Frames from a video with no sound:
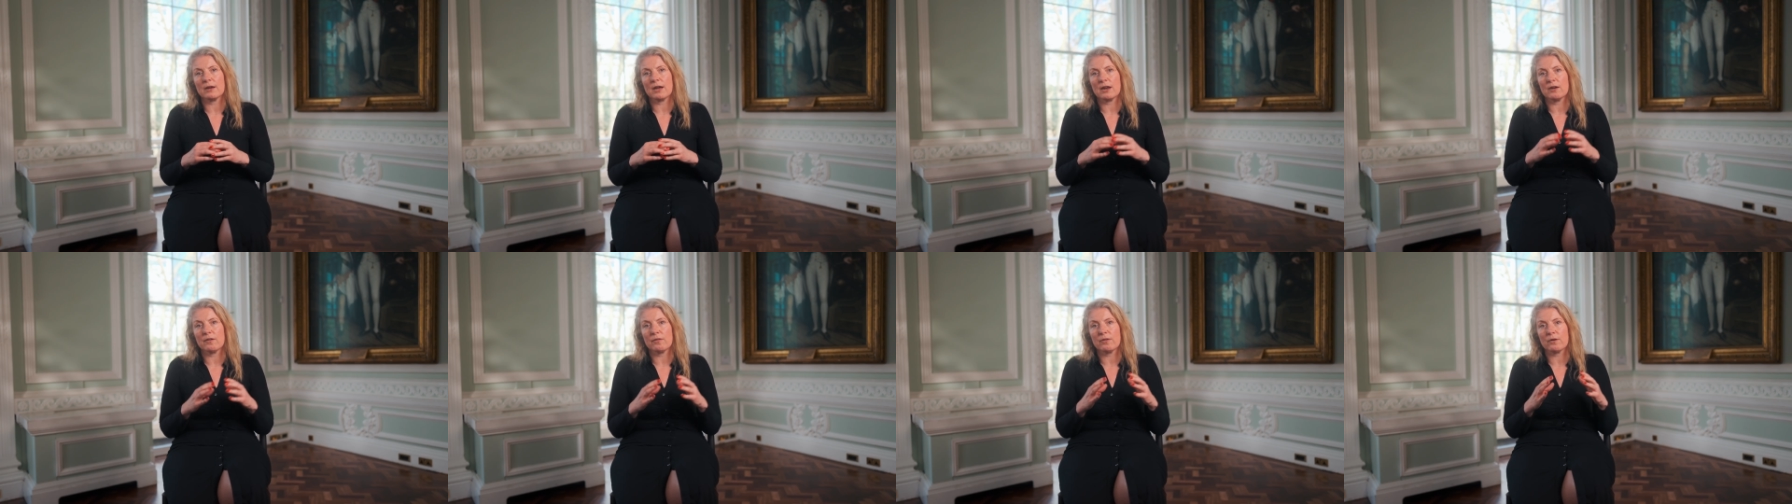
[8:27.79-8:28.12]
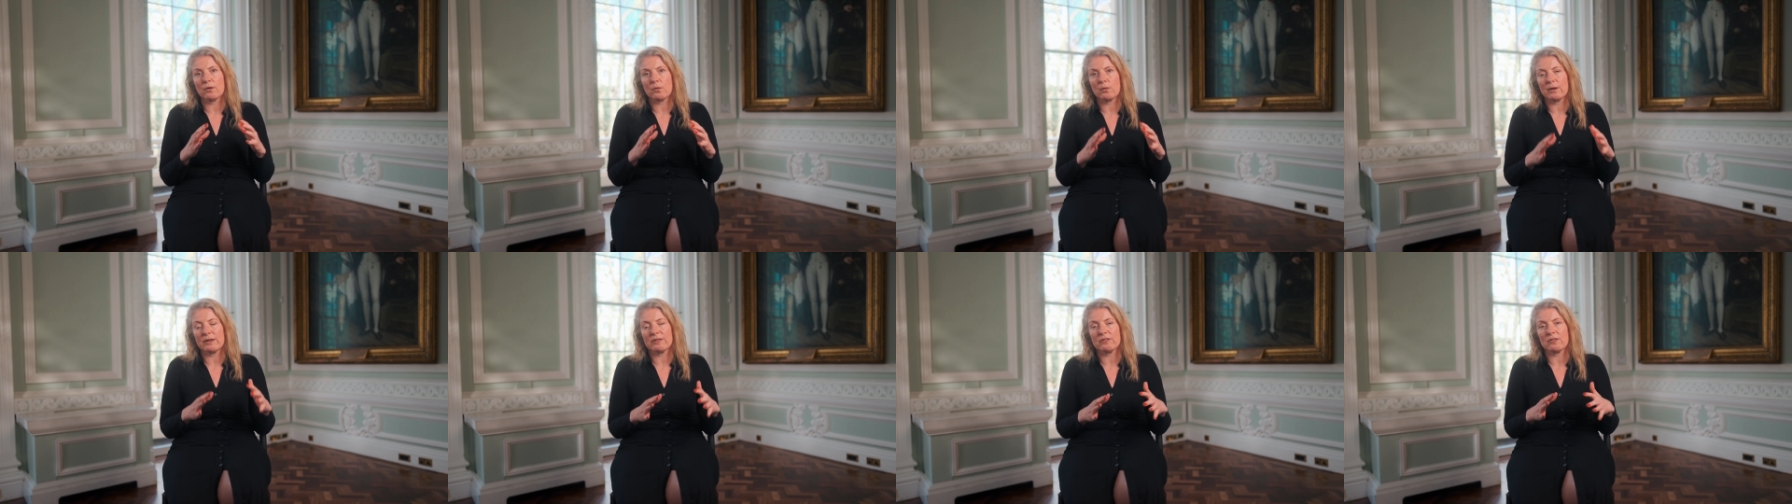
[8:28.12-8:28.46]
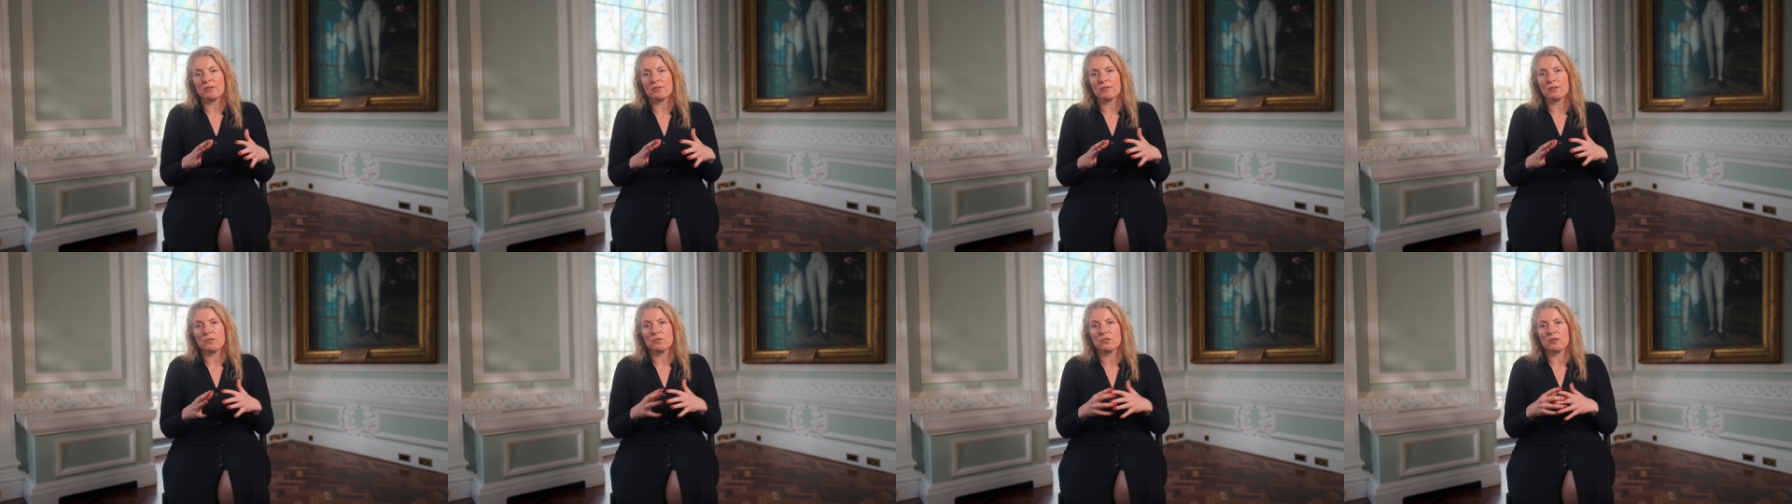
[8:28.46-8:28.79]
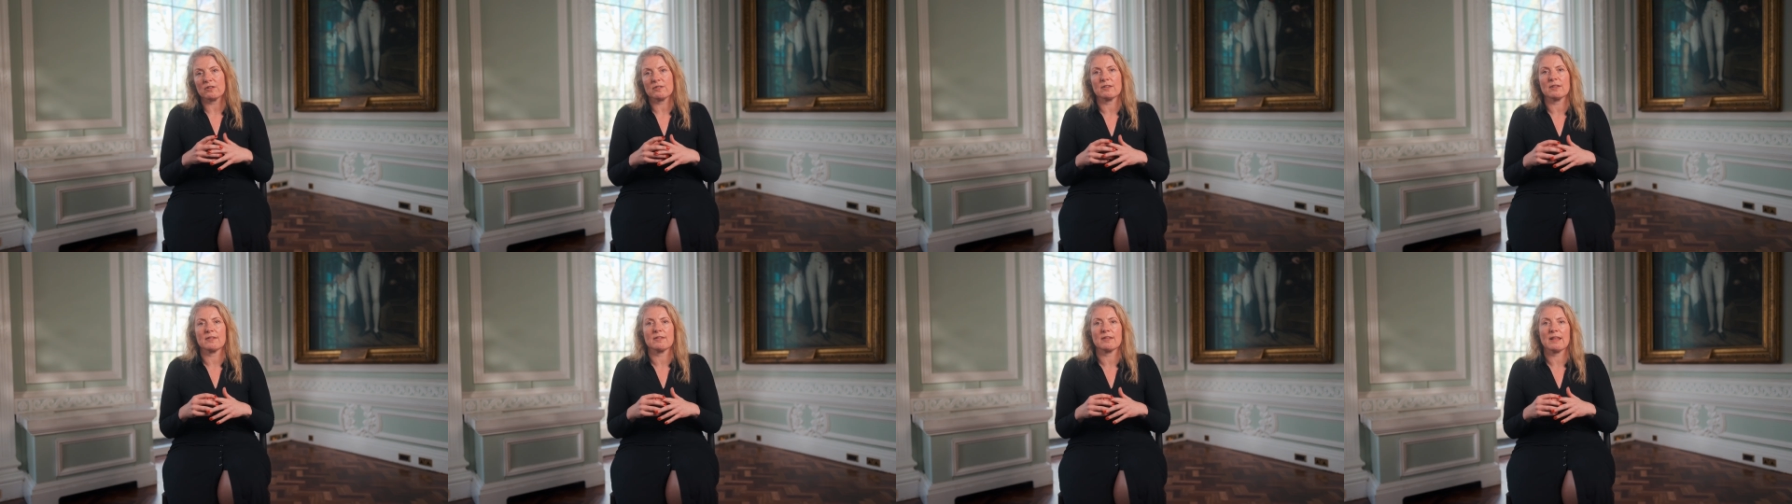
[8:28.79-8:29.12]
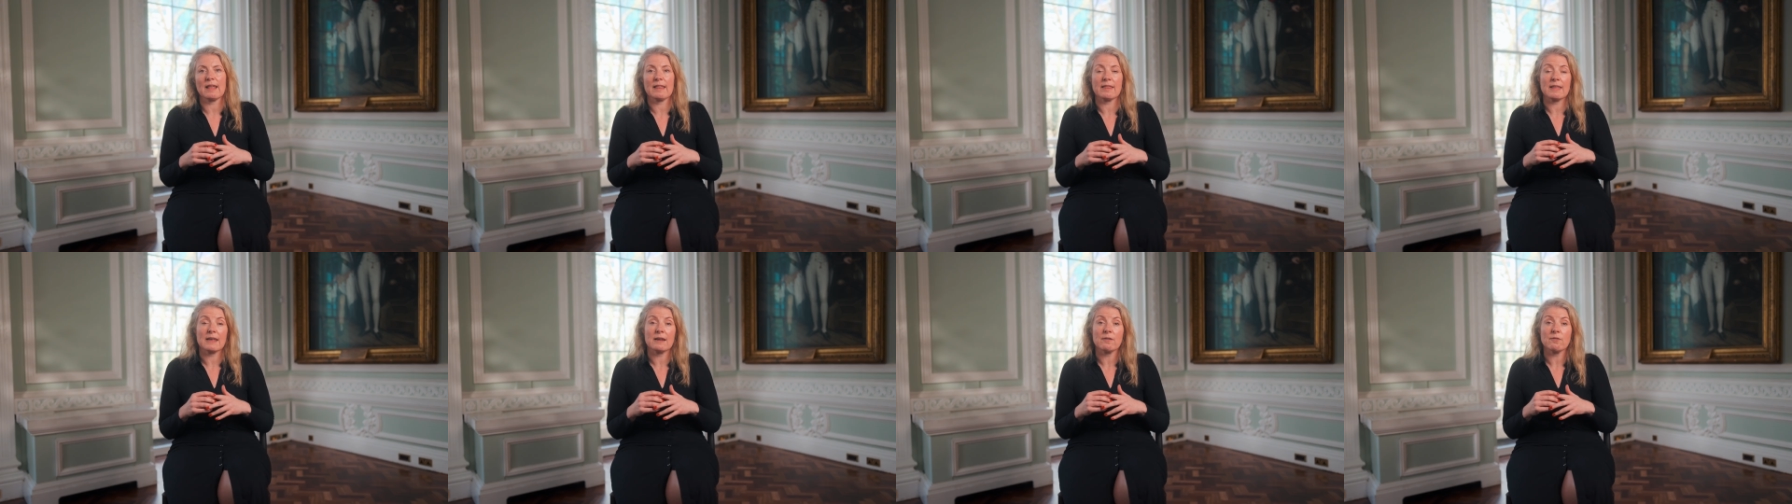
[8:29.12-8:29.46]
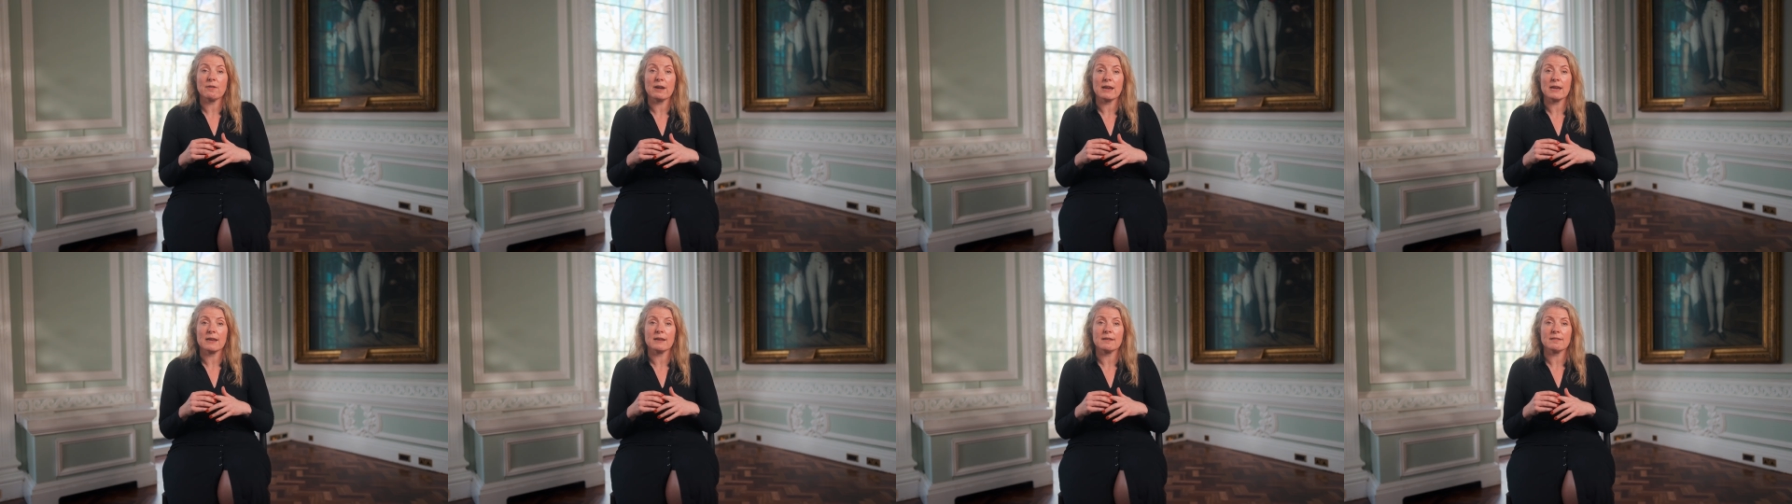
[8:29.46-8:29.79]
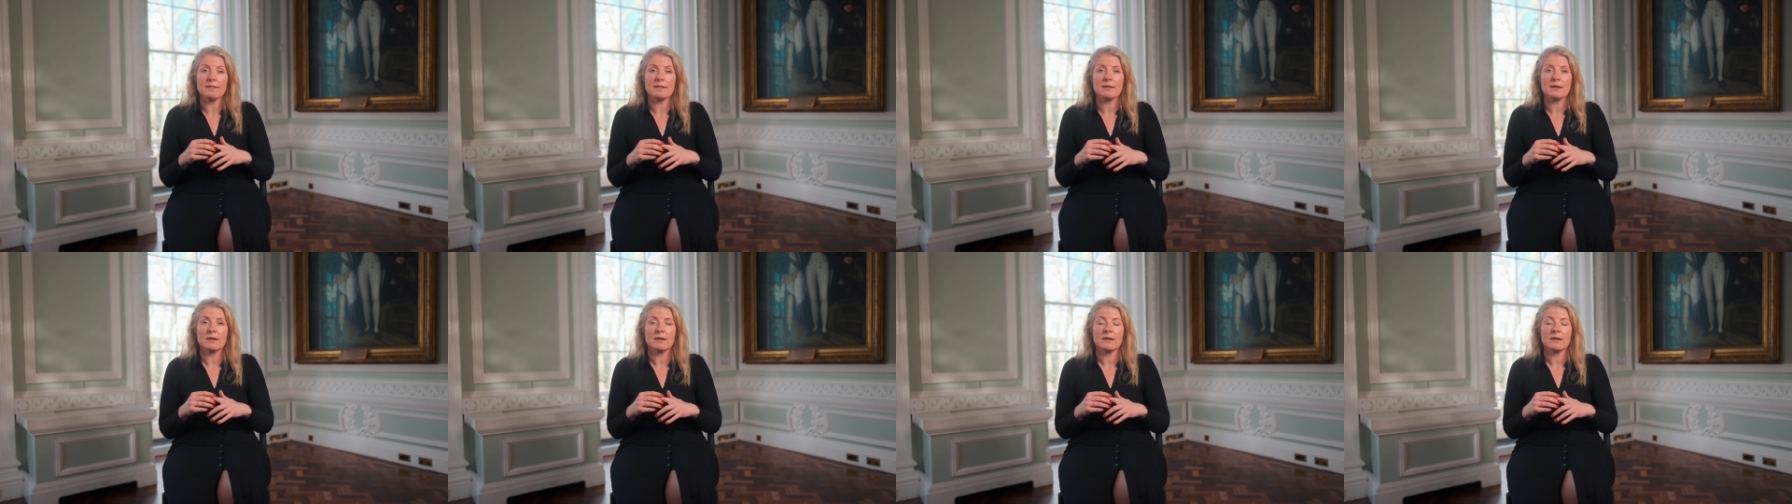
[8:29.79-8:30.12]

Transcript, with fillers: and other questions of justice that they raise.